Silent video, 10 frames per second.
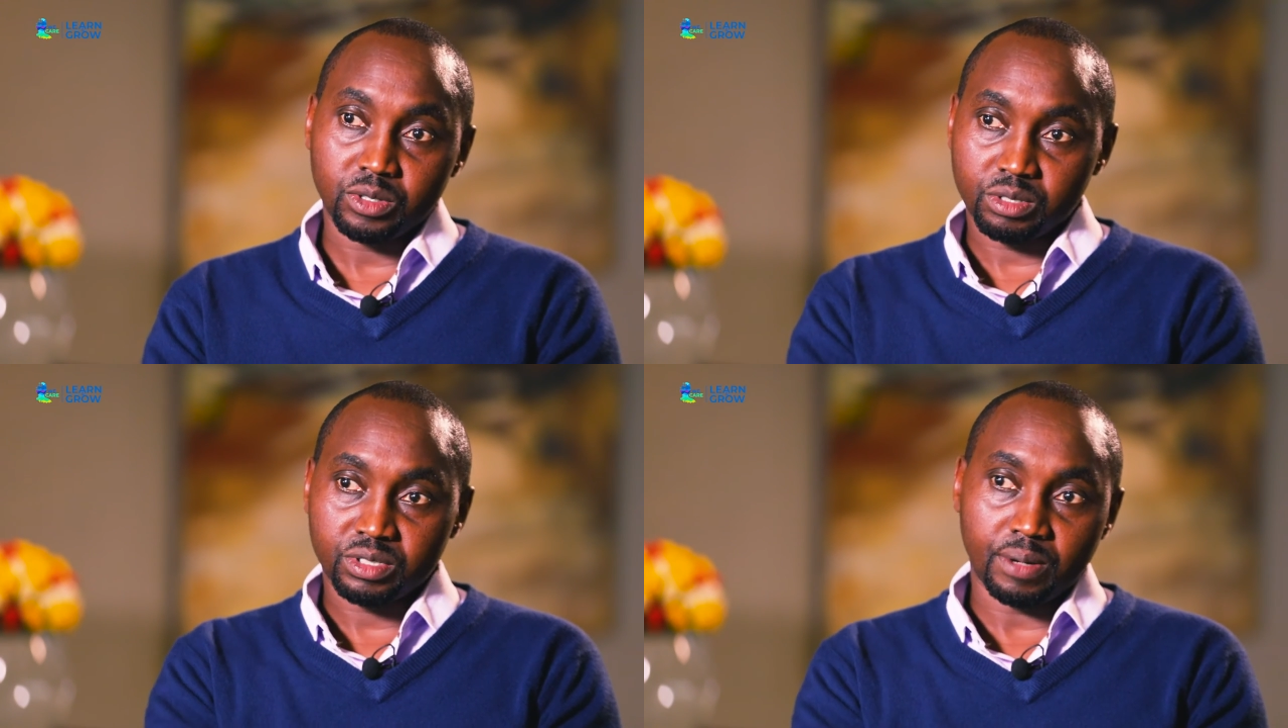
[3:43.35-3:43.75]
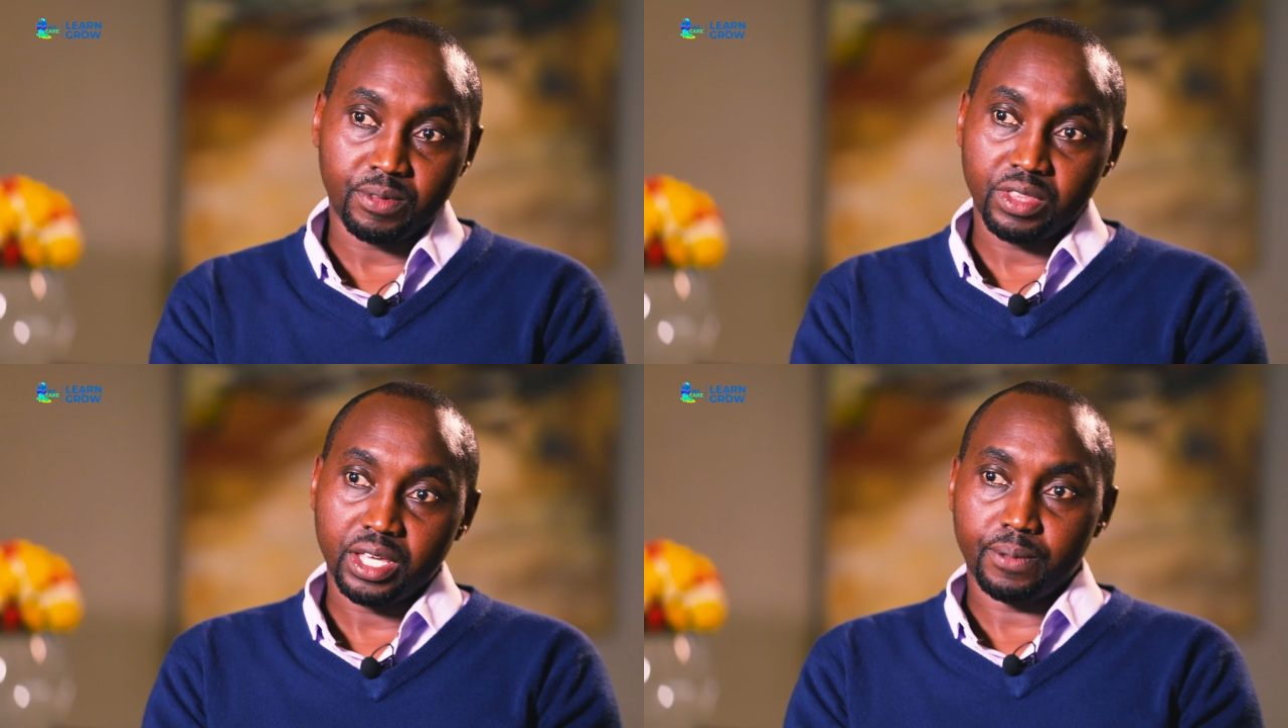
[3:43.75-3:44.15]
out of
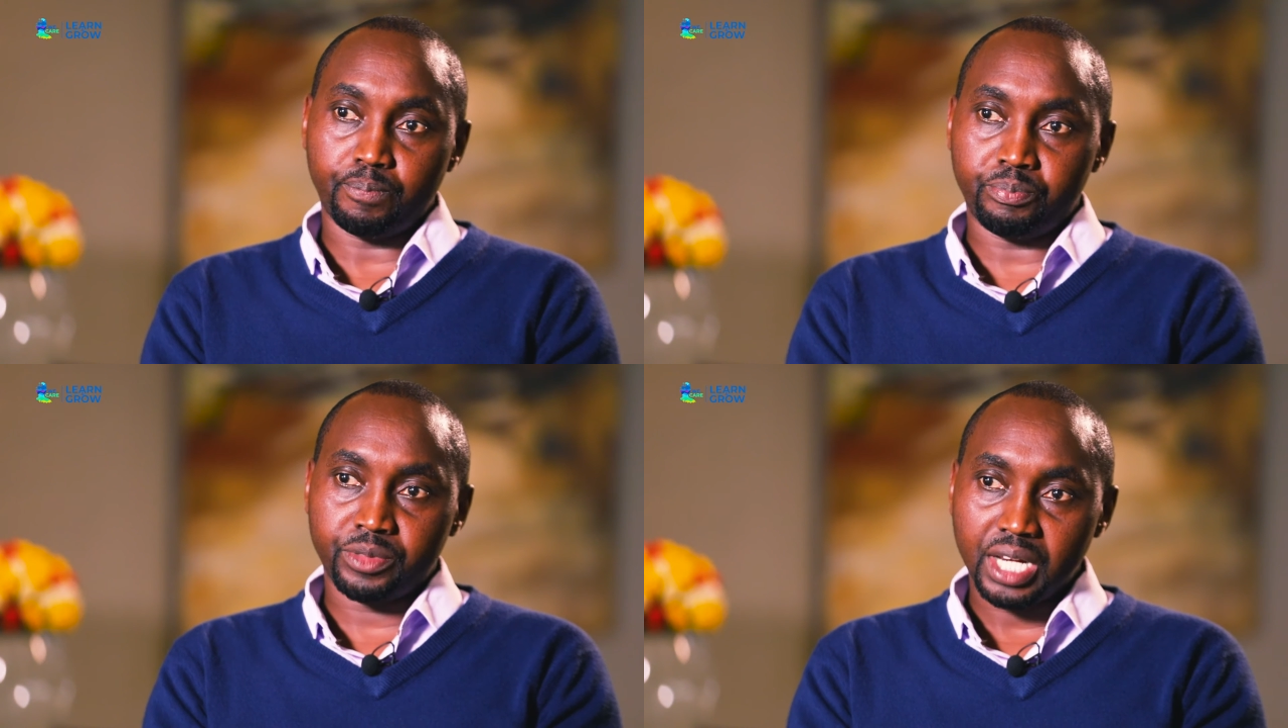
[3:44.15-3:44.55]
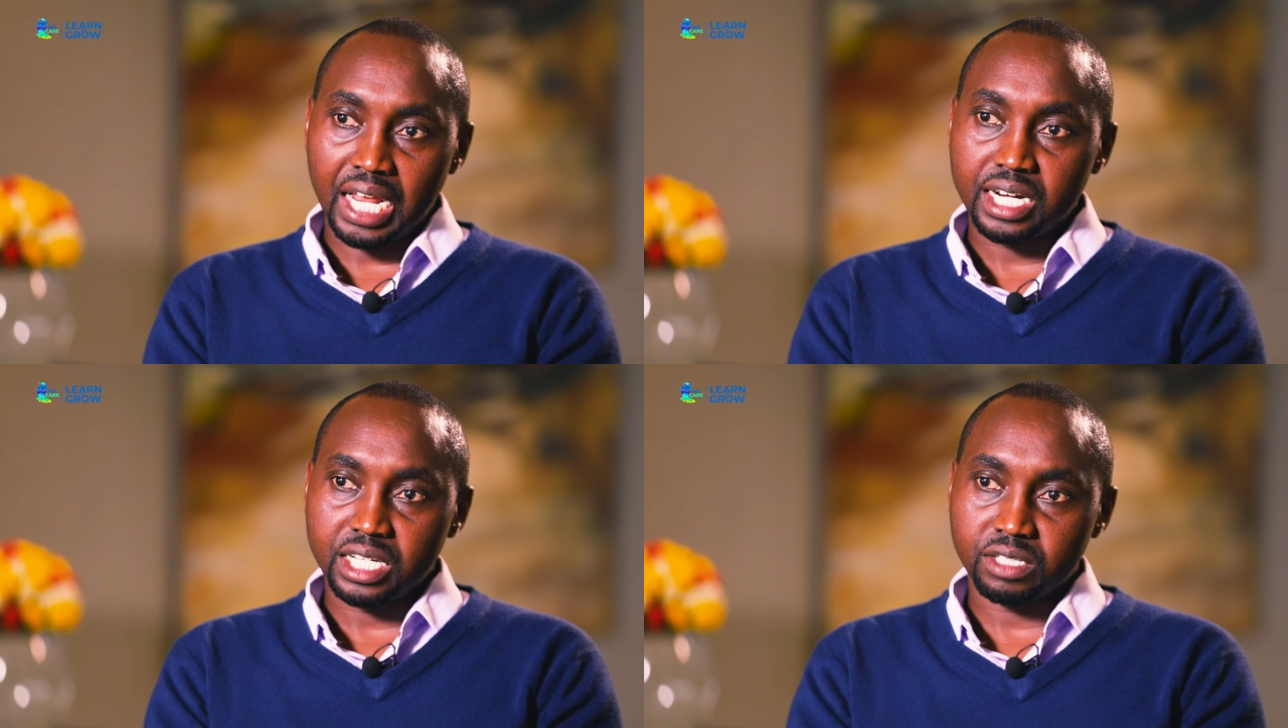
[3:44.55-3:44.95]
some of the
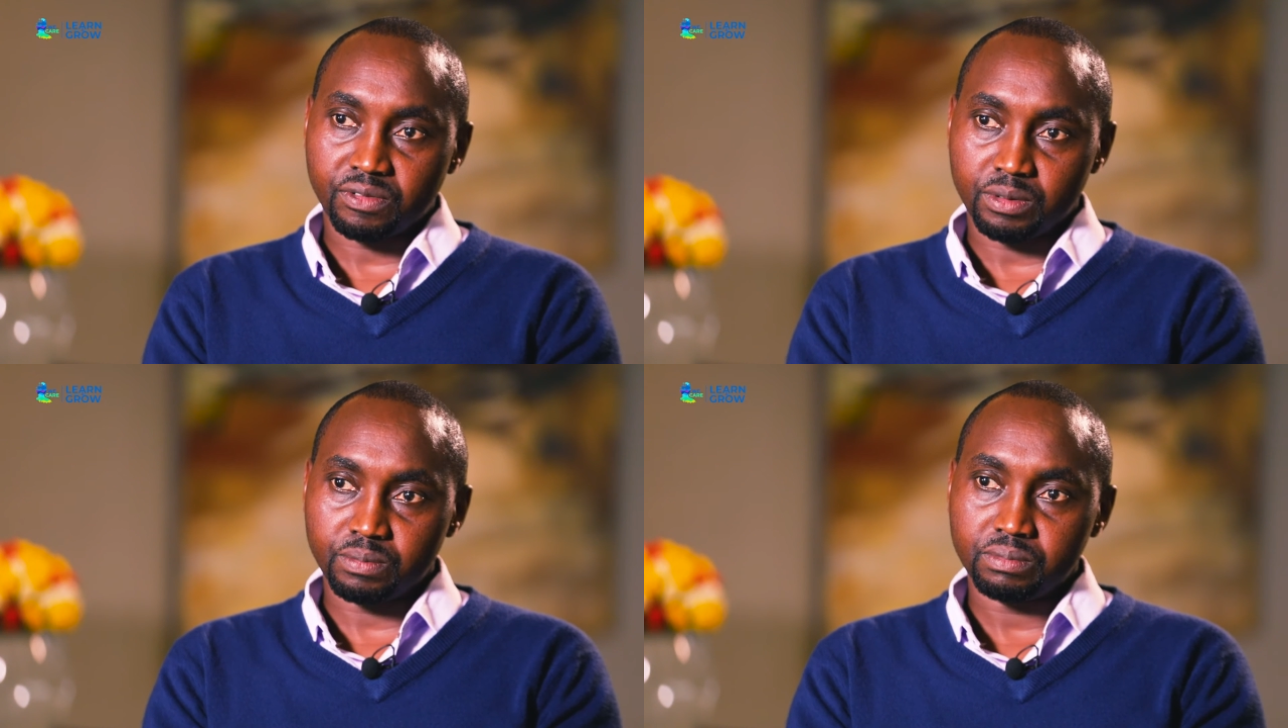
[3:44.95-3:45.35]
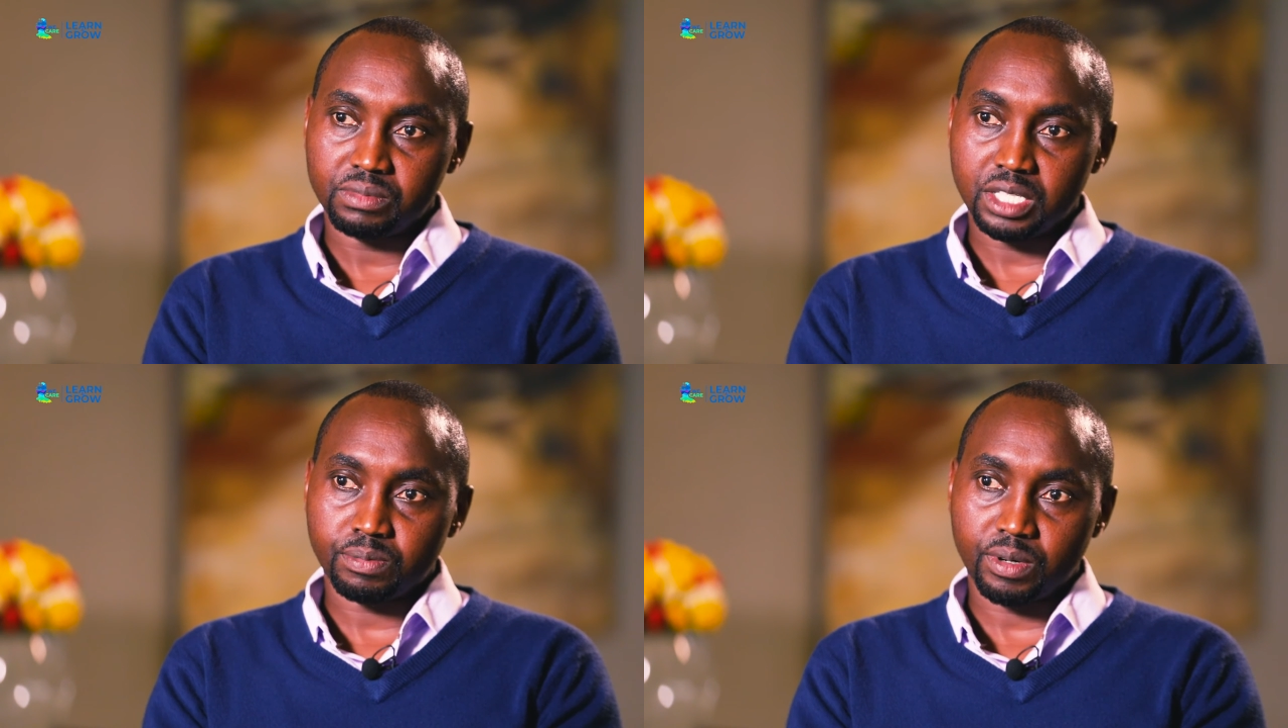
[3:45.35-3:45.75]
learnings from
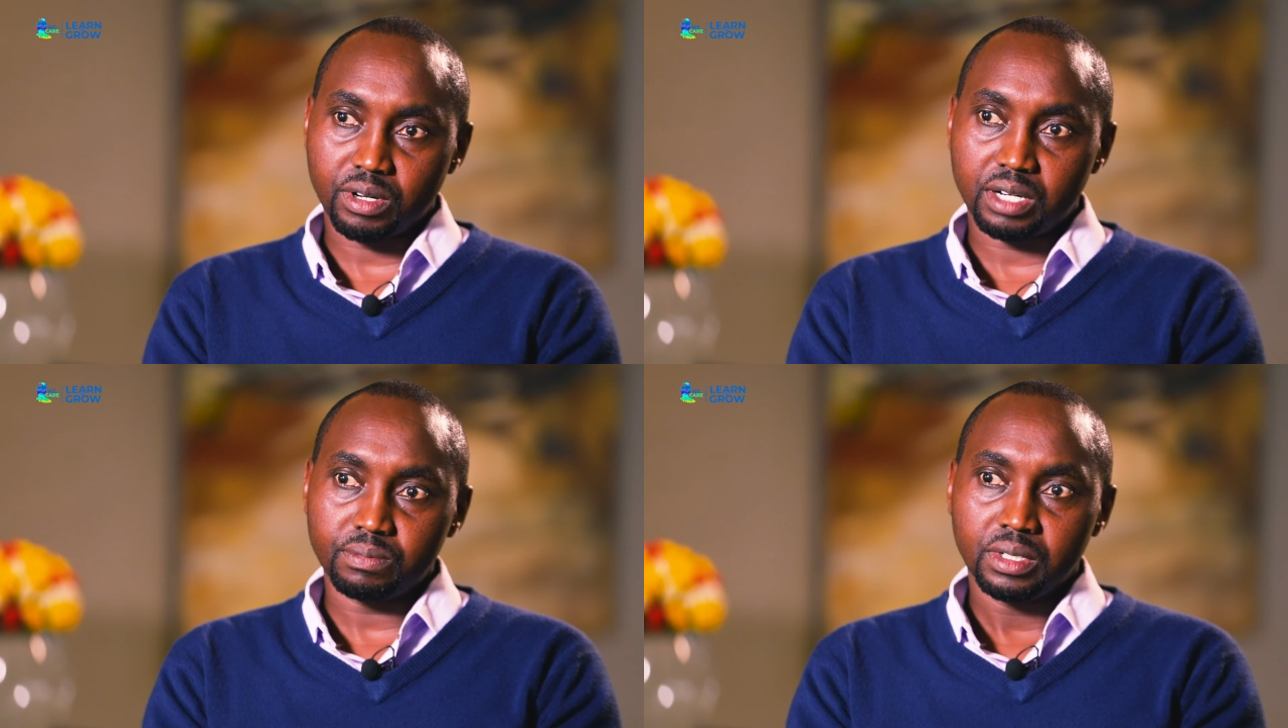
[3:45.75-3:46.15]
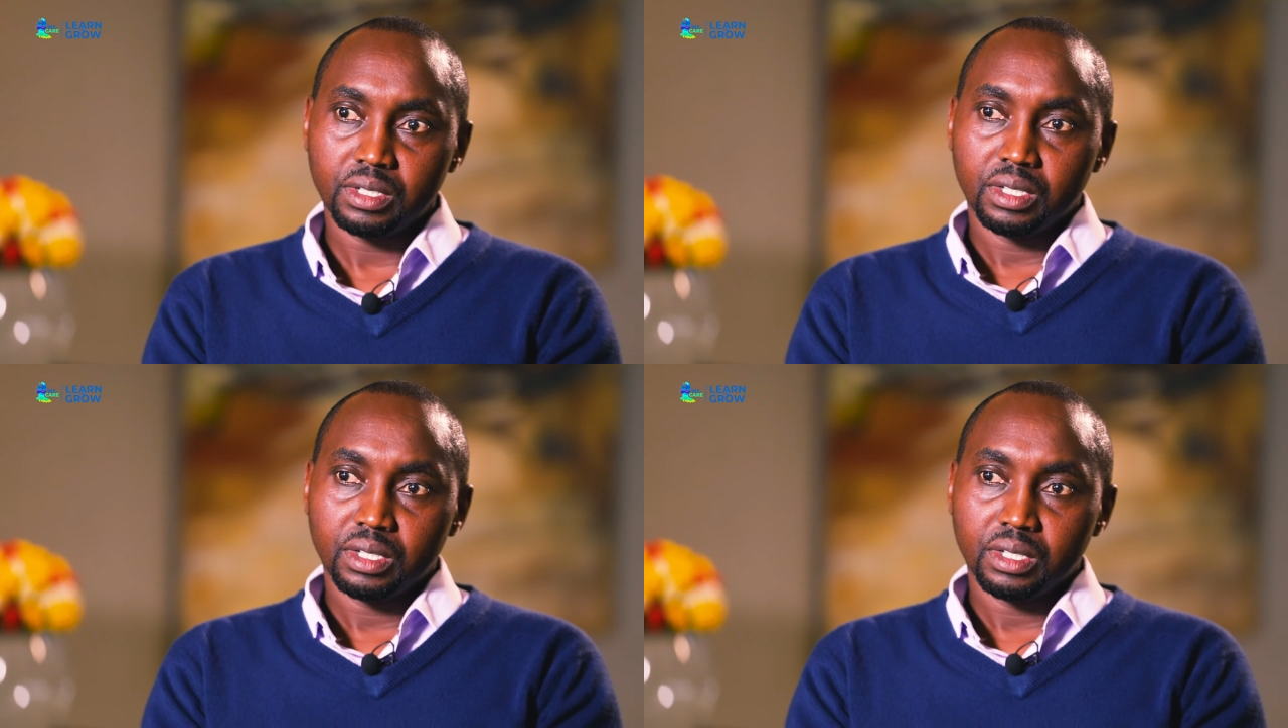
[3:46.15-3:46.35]
this program.